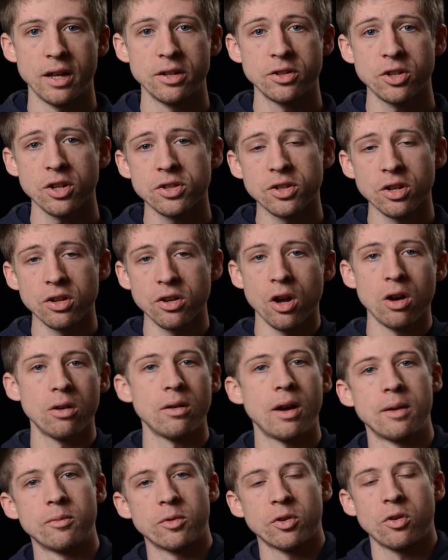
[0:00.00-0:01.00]
And just so you
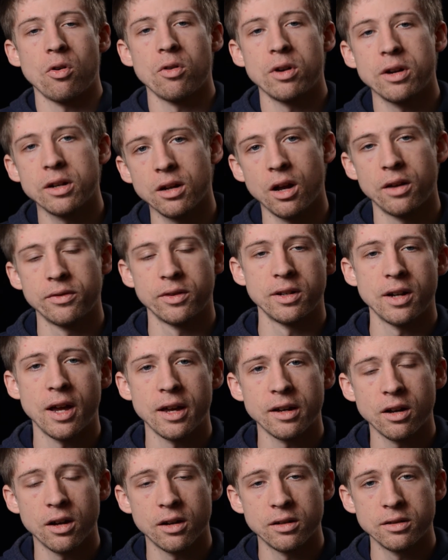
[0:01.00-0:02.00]
know, I'm recording on the
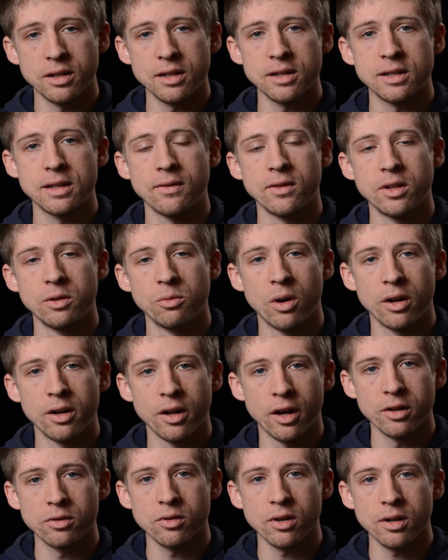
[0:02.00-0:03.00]
Nikon
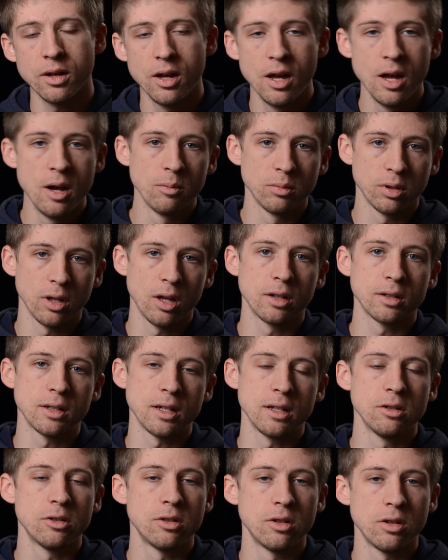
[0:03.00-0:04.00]
D7100 plugged
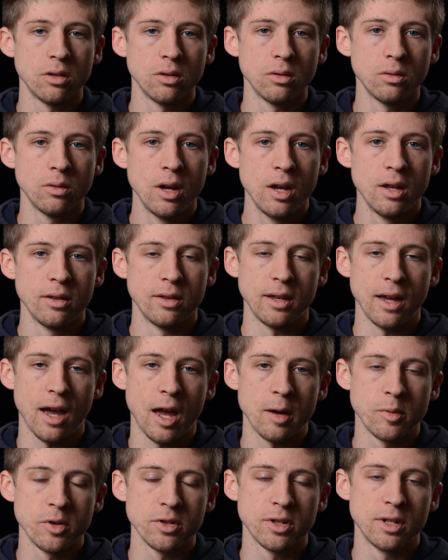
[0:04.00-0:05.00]
into the
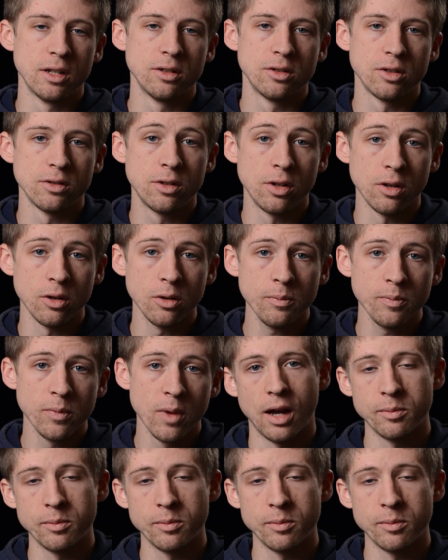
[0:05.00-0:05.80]
Atmos Ninja 2.